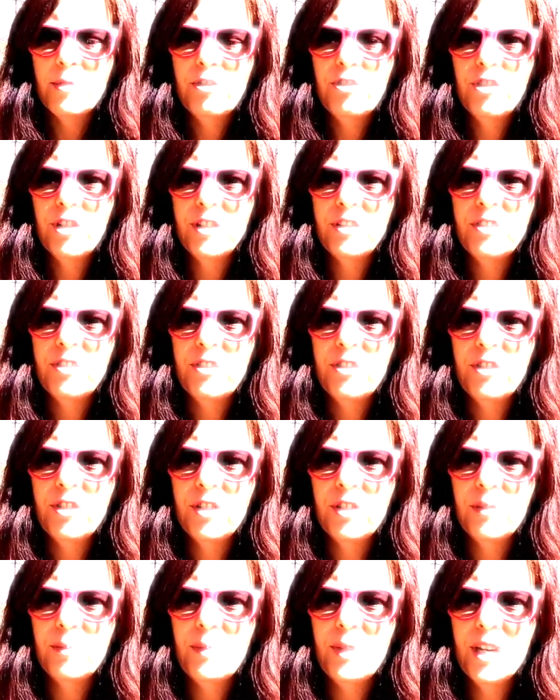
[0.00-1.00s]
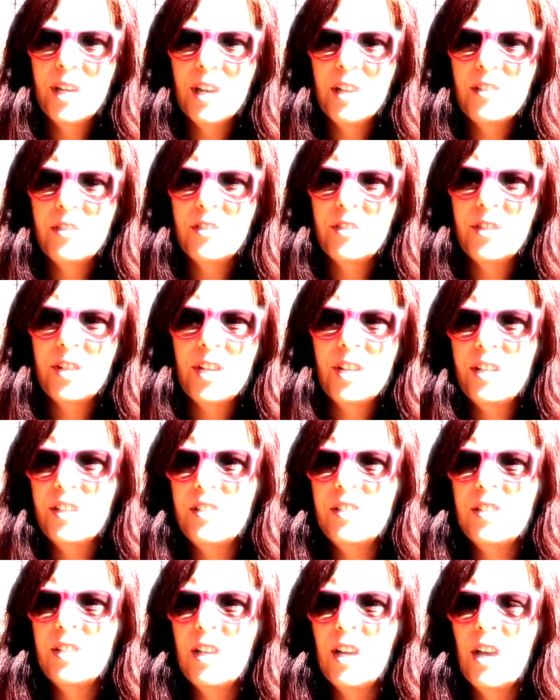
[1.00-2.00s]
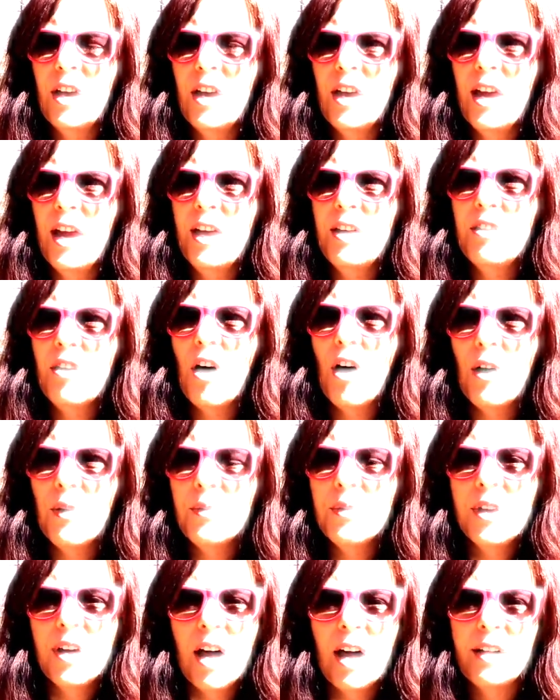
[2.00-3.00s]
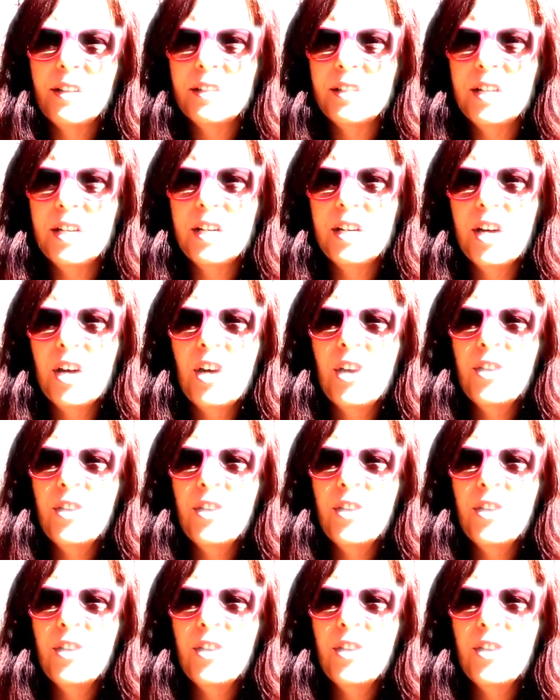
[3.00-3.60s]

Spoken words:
Just because in all reality,